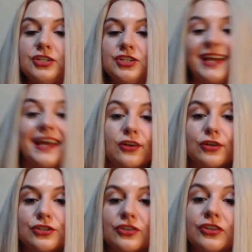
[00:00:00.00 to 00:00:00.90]
in
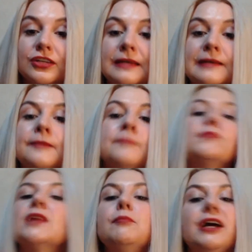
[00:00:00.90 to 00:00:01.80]
adulthood
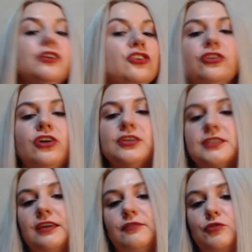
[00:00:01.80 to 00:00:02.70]
by not
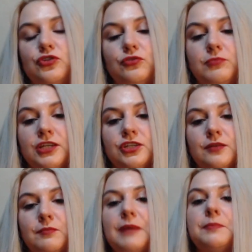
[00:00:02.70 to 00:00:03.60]
asking for too much,
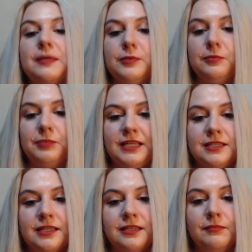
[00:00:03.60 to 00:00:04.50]
by people
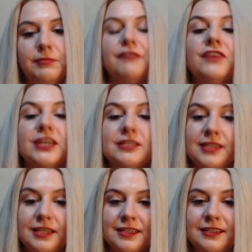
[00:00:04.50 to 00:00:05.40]
pleasing, by
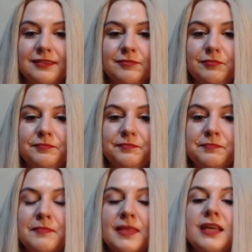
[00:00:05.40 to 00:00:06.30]
fixing.
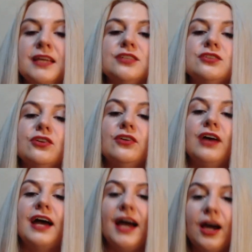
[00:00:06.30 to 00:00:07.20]
So
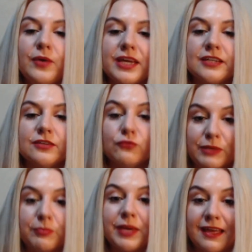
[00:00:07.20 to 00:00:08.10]
how we can
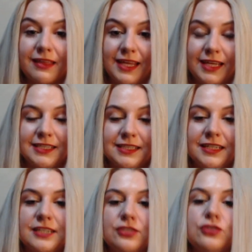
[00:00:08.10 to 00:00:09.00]
repair that
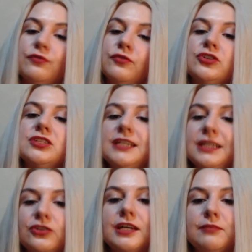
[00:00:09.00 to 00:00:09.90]
is to firstly
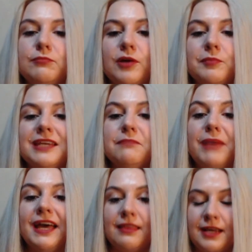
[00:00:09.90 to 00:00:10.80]
look at mom in
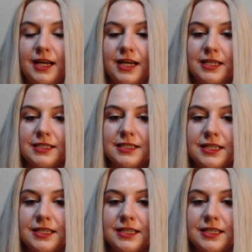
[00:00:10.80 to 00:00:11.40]
empathic eyes.